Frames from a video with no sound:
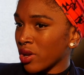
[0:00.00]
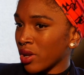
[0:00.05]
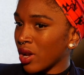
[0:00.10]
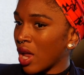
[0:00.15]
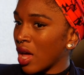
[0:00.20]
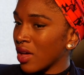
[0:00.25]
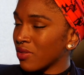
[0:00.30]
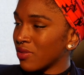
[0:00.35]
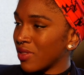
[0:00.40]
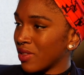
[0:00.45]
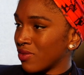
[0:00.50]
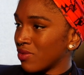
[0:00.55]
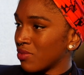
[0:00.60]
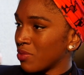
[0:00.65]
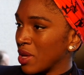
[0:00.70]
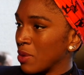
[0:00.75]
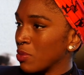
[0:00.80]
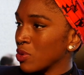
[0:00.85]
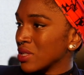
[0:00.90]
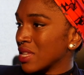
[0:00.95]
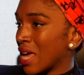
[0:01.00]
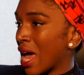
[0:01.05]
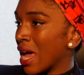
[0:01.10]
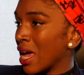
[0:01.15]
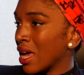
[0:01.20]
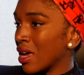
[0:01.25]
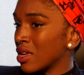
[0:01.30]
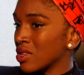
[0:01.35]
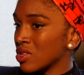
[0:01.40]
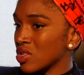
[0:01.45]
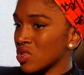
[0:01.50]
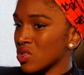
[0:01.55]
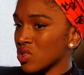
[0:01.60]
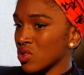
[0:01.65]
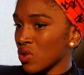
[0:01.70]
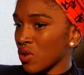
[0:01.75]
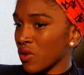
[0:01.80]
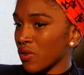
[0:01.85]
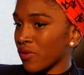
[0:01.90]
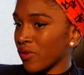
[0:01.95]
like the people's hate and
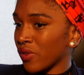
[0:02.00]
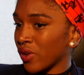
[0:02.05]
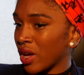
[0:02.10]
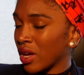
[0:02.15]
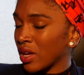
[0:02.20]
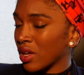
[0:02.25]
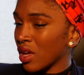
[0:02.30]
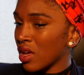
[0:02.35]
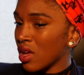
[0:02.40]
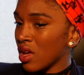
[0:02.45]
stuff, like,